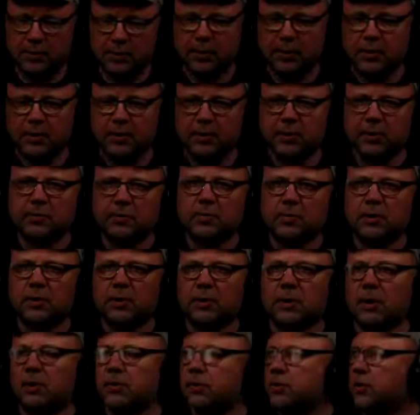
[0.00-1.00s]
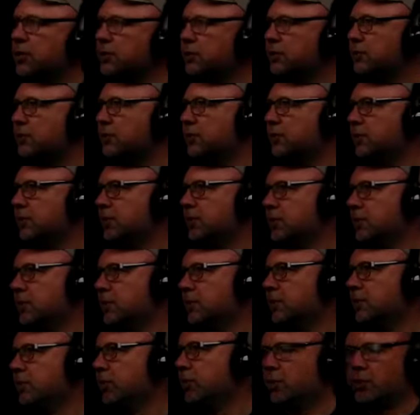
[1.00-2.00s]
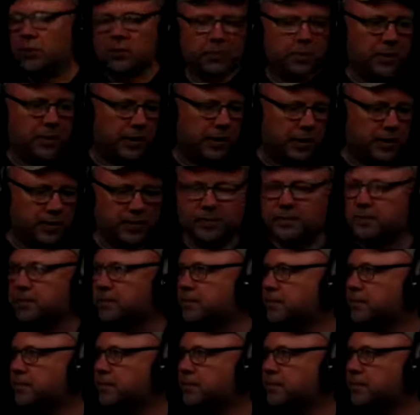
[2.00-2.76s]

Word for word: But now you get to see the board better.